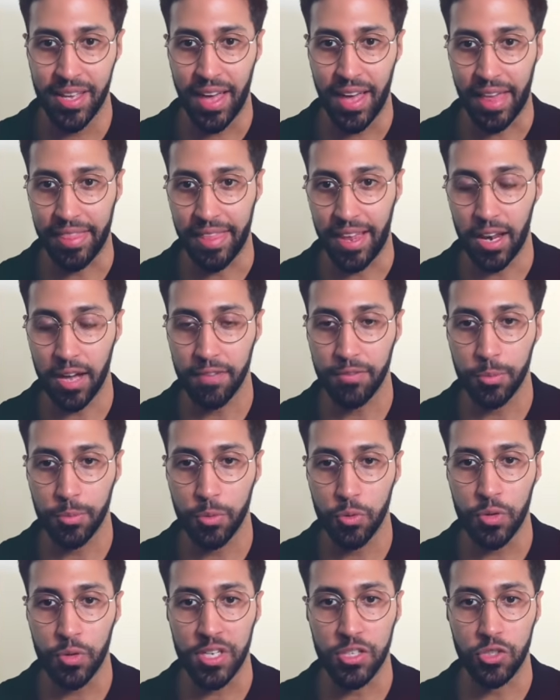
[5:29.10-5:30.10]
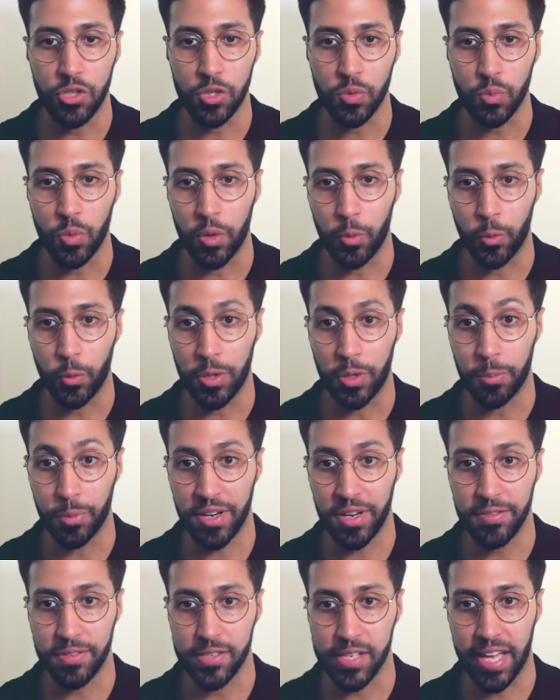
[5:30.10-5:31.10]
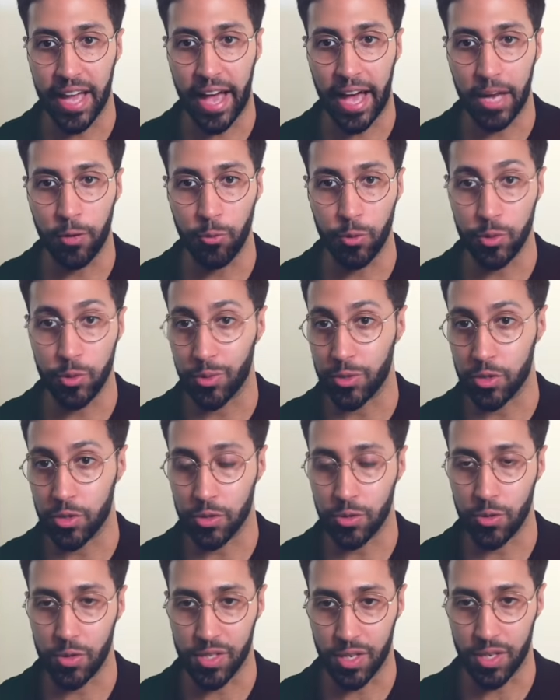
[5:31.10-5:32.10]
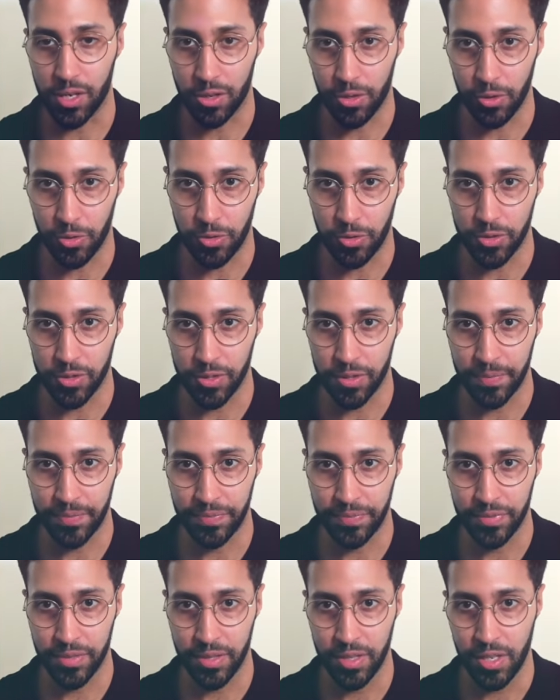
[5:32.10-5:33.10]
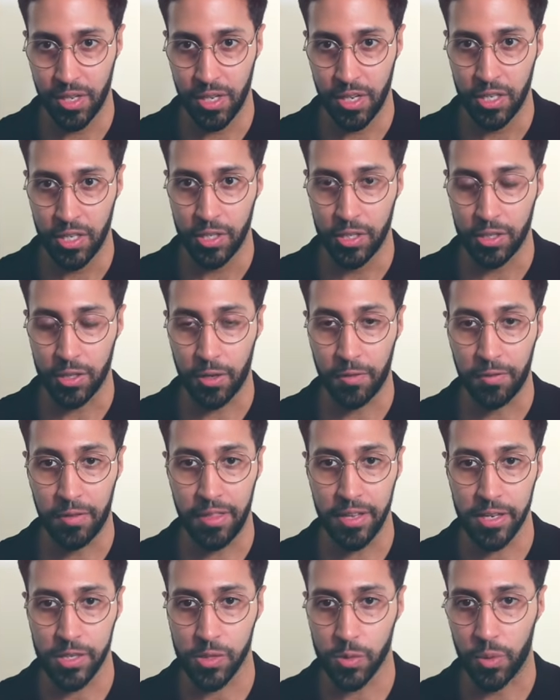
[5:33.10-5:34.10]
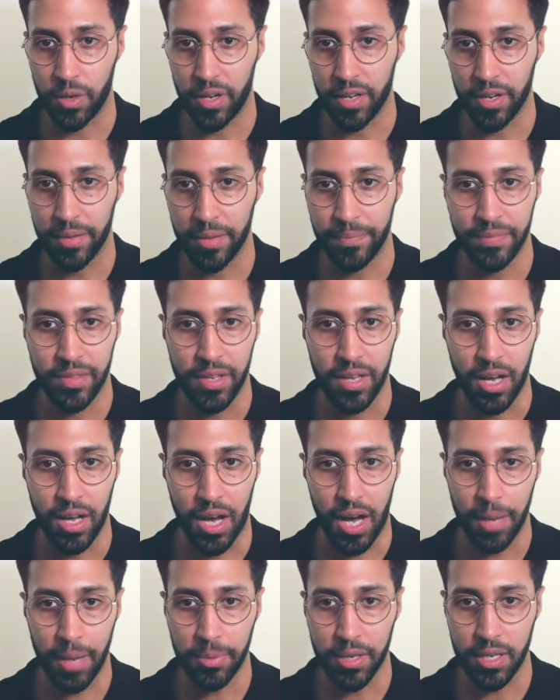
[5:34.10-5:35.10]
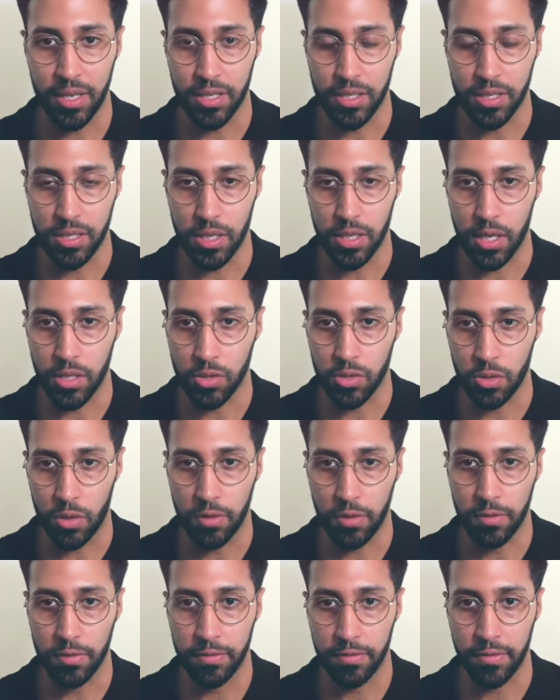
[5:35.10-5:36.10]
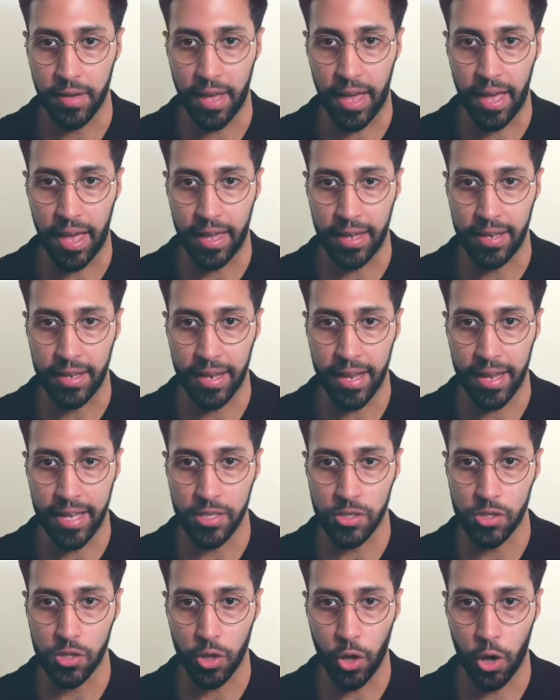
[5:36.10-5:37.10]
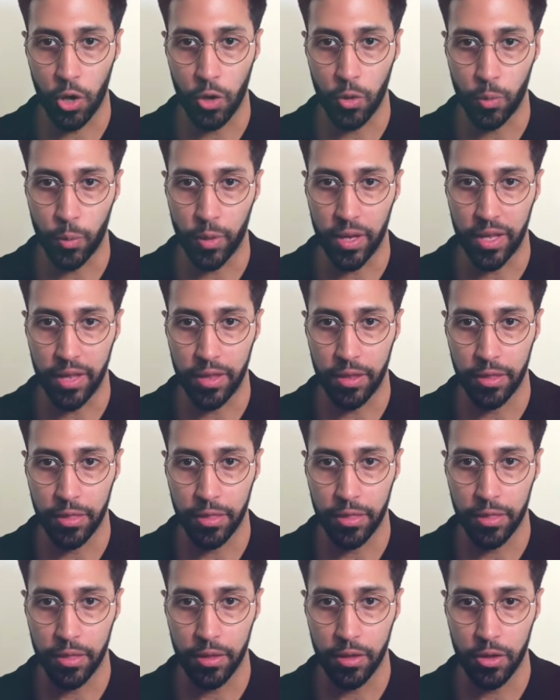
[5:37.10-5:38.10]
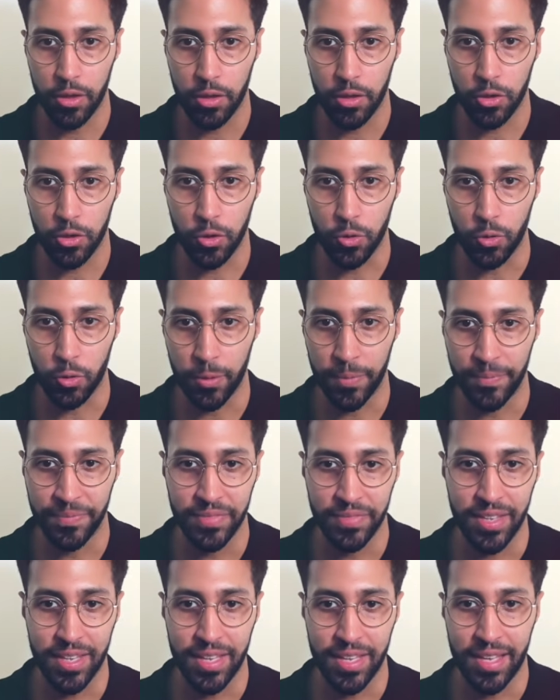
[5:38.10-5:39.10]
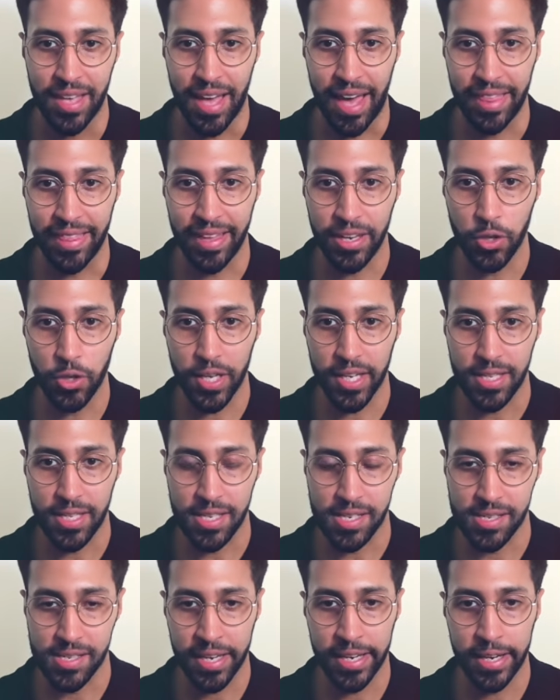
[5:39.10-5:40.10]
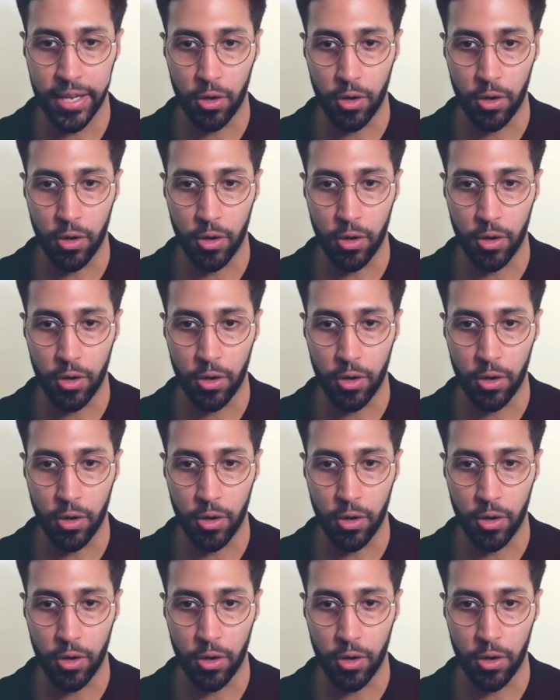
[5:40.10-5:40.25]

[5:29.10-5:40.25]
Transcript: And then Loveable is just what we previously had, which was just using Claude. So for this one, I'm going to start off and let's go with Google. And then you can send it